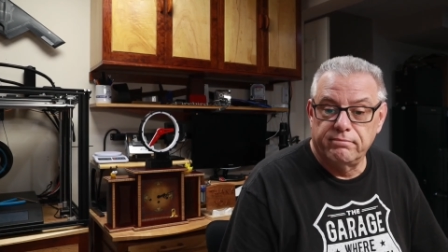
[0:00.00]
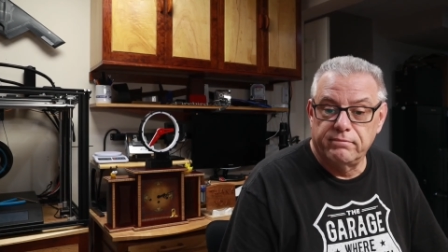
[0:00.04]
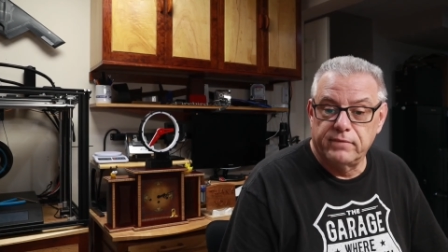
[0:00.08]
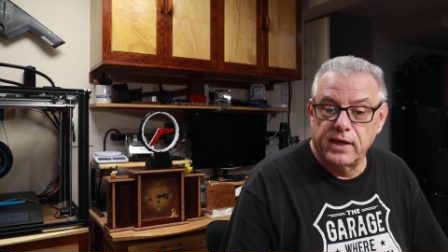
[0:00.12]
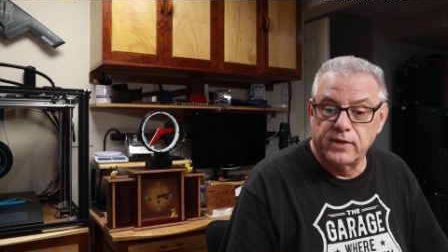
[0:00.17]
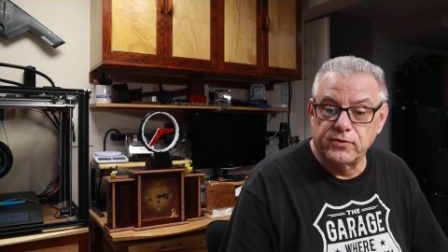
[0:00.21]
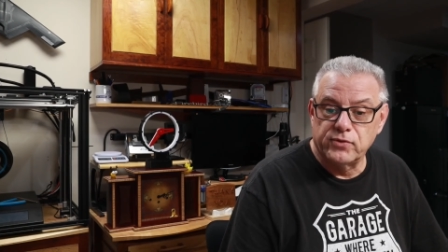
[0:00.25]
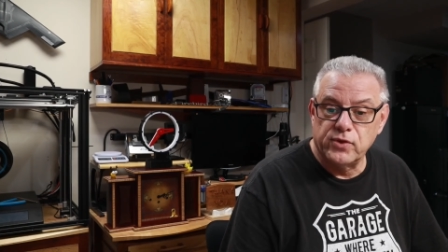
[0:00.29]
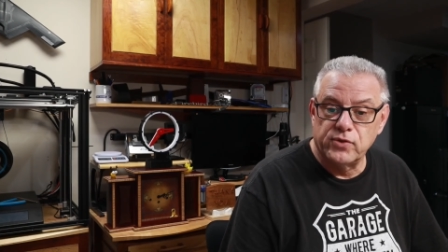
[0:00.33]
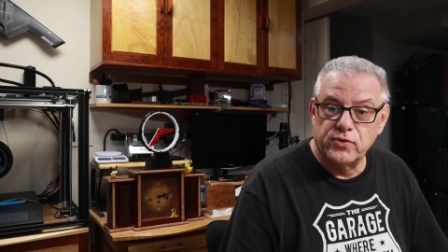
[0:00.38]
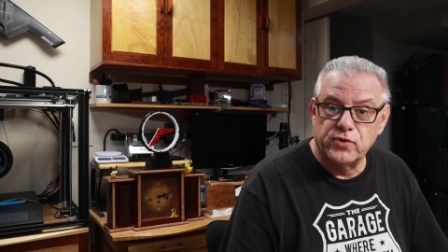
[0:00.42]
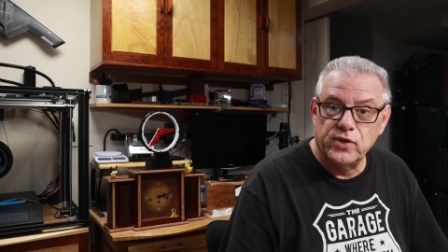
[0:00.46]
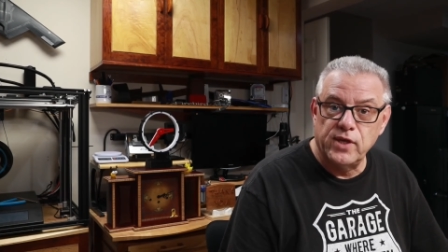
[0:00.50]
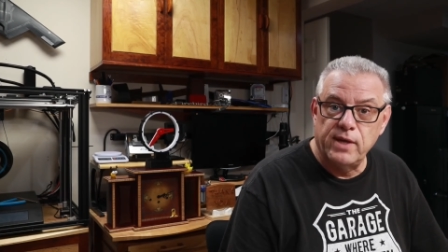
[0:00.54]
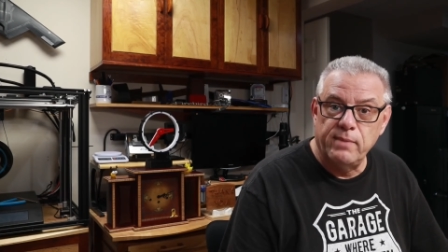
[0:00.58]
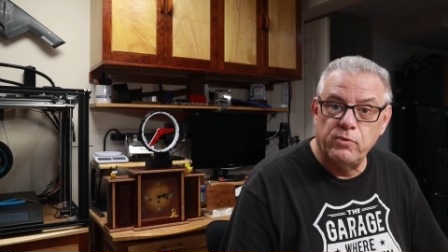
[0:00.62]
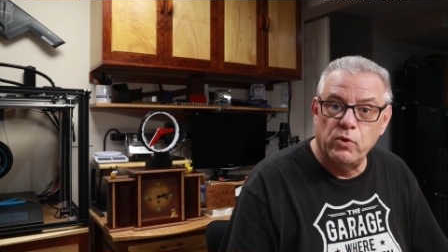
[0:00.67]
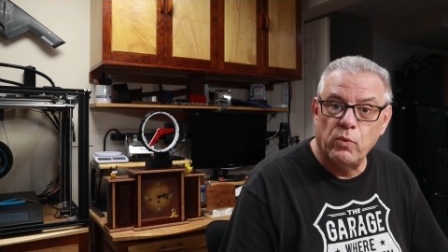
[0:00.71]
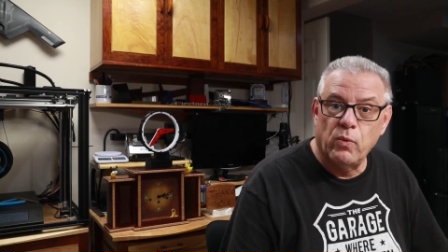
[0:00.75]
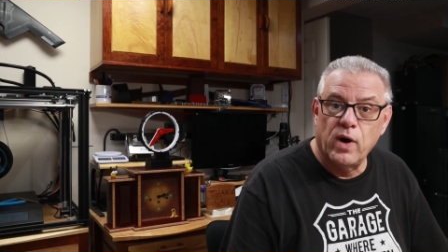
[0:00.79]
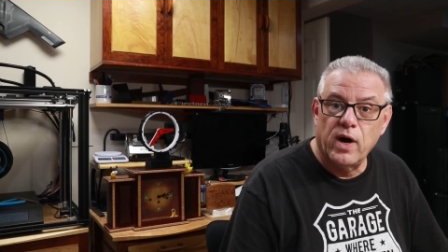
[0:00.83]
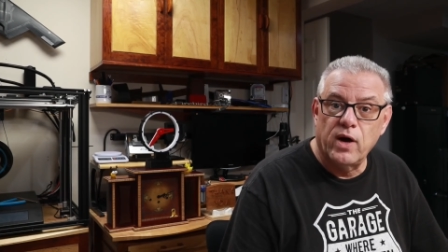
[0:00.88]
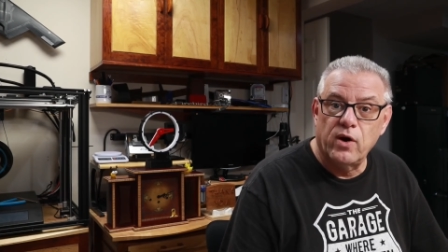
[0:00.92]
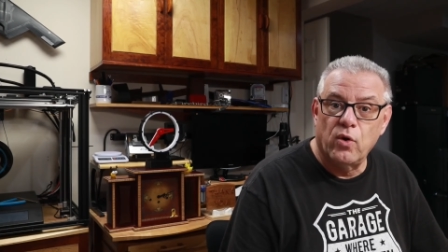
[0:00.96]
doesn't seem
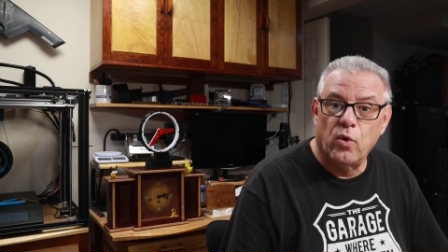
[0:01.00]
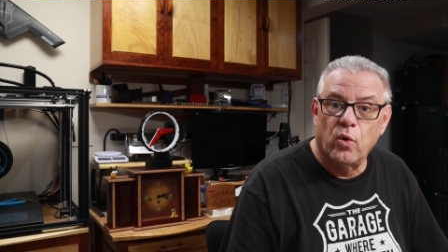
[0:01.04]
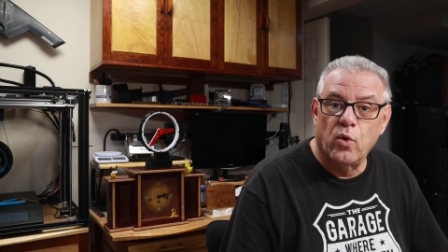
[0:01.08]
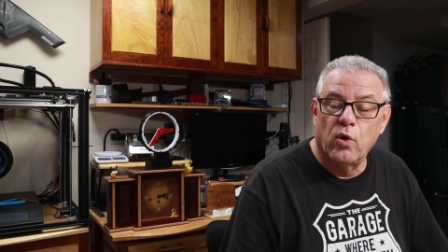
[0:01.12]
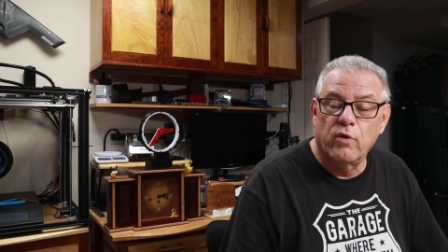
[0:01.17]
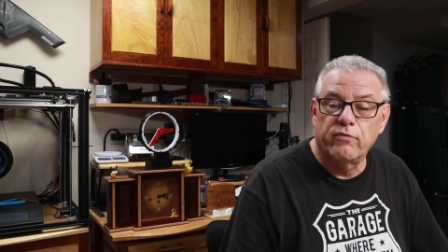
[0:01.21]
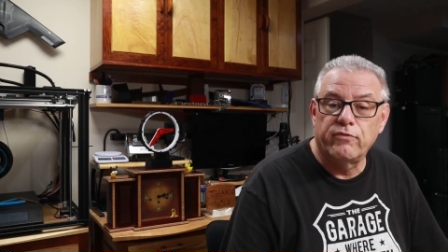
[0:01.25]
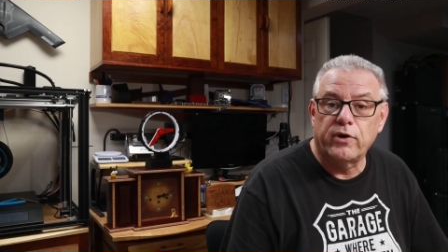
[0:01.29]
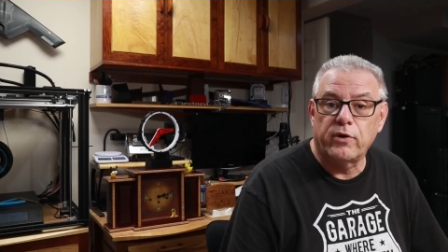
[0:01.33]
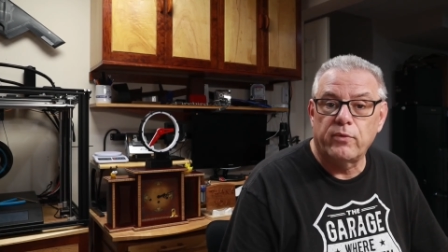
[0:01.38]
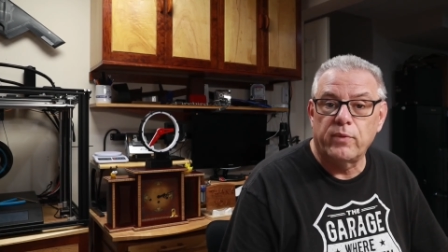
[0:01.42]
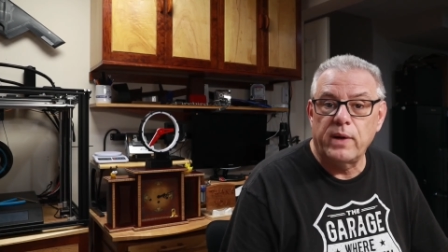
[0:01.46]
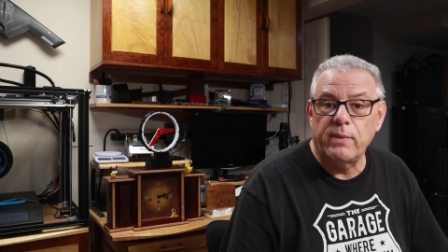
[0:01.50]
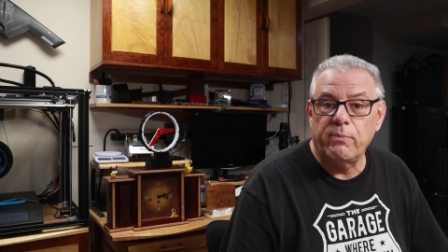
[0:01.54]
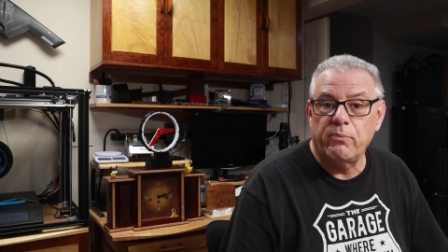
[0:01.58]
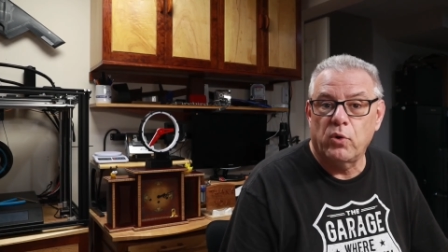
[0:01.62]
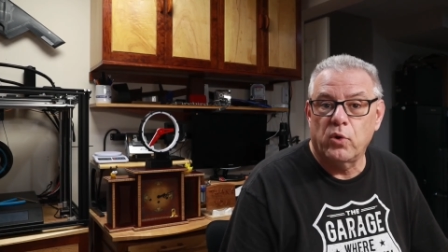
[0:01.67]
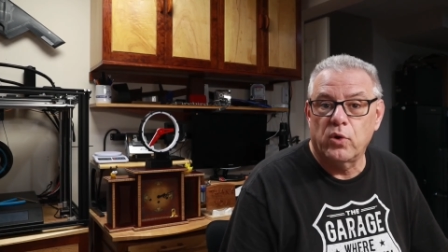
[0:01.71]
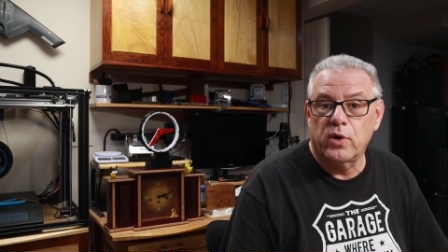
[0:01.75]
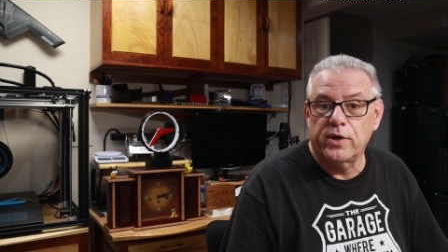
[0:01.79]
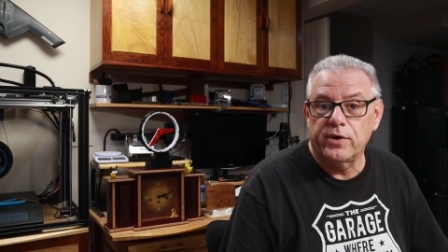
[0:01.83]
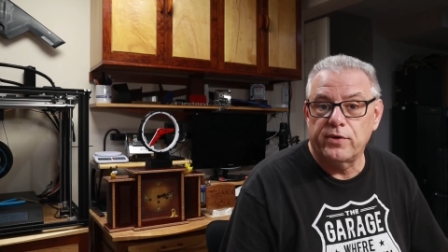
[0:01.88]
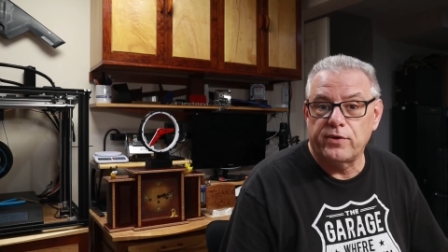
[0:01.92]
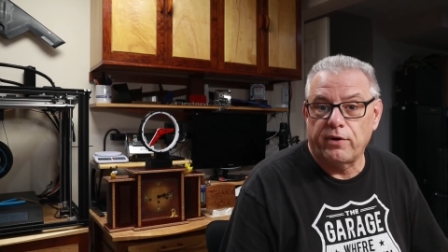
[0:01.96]
to want to
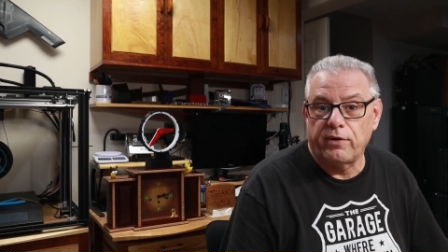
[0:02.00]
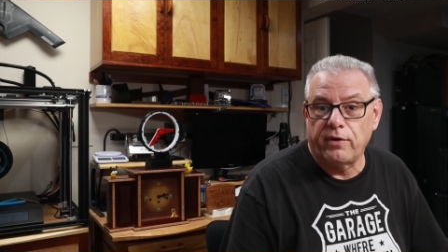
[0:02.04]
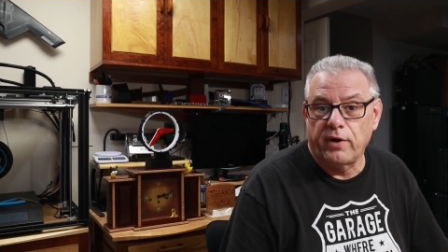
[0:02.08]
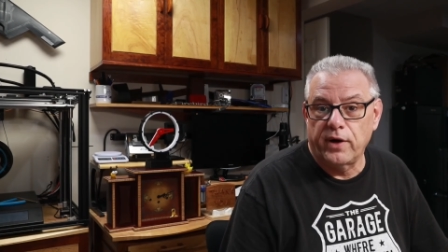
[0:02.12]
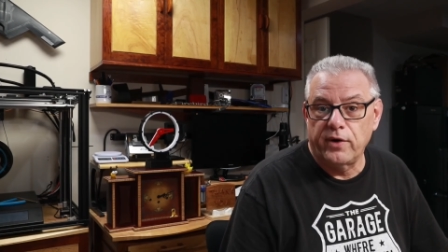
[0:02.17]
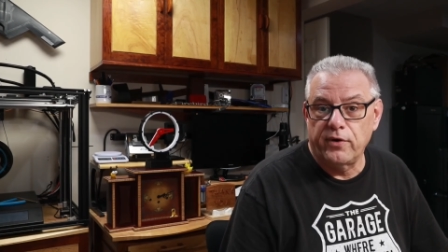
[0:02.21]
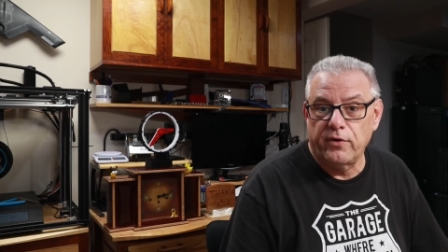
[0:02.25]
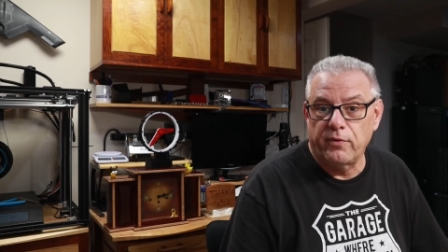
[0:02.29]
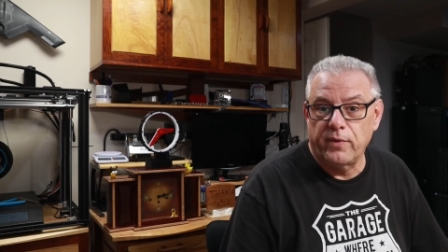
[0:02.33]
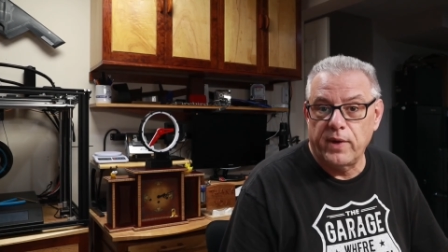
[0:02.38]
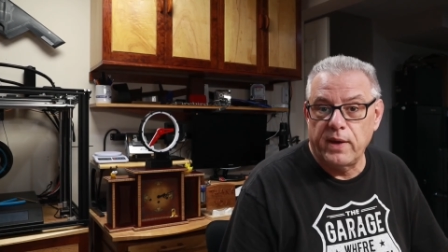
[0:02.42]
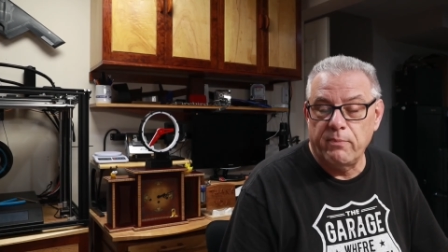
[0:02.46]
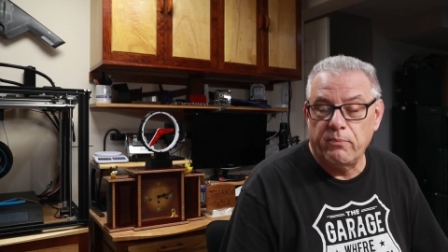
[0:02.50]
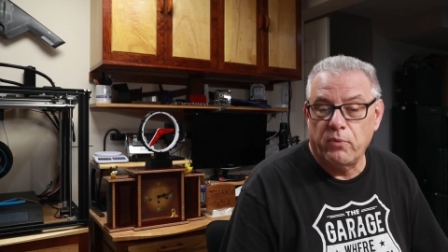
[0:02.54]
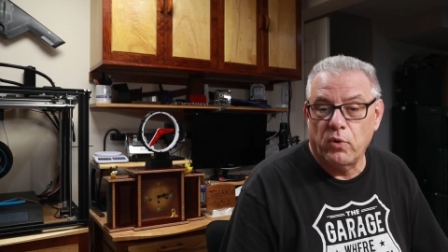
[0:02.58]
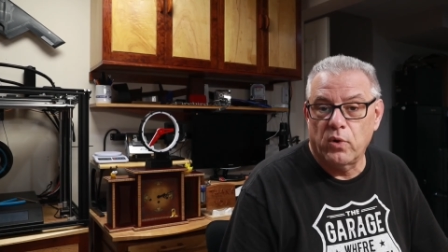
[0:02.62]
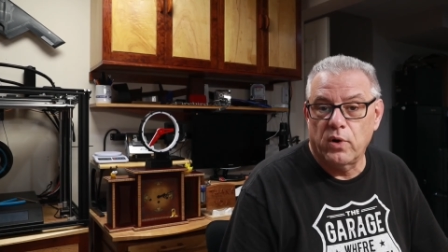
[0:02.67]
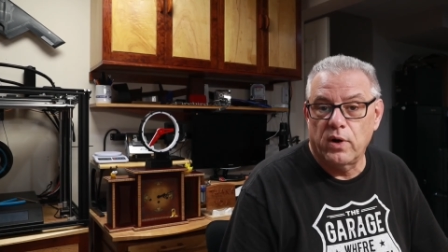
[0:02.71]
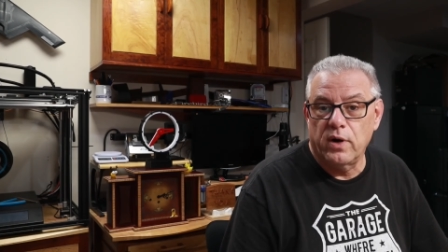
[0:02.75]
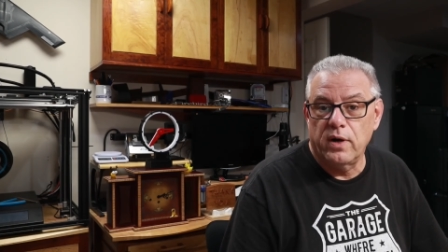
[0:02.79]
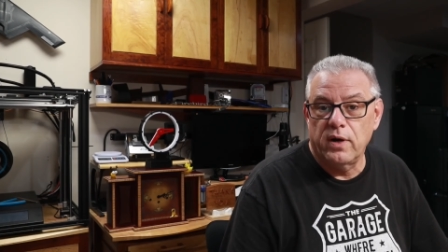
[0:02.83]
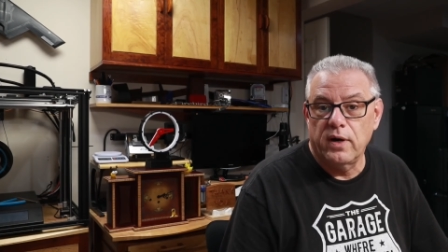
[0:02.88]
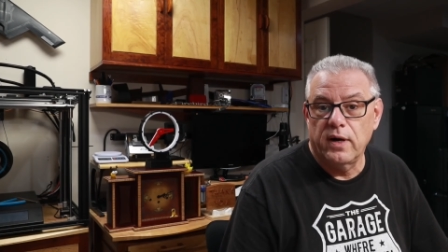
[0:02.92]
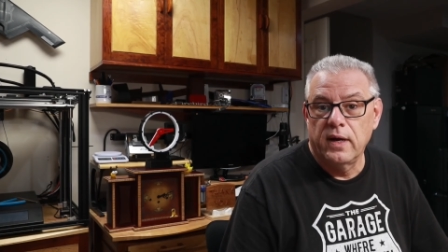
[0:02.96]
over-report or
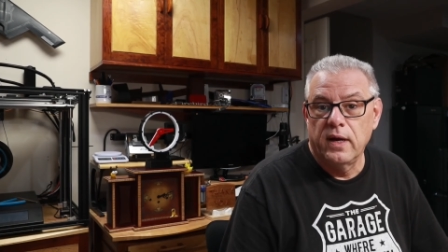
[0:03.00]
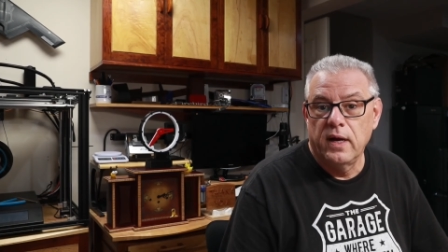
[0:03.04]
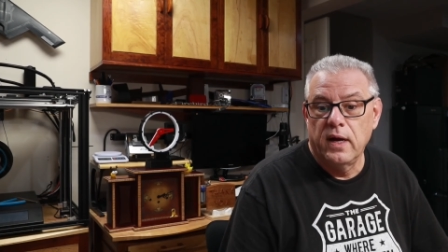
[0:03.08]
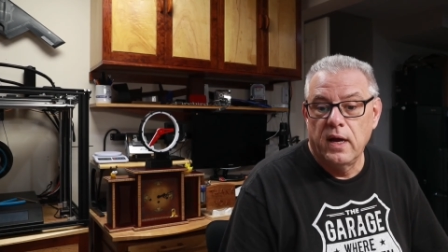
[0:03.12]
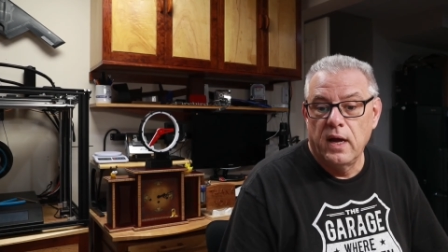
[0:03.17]
under-report.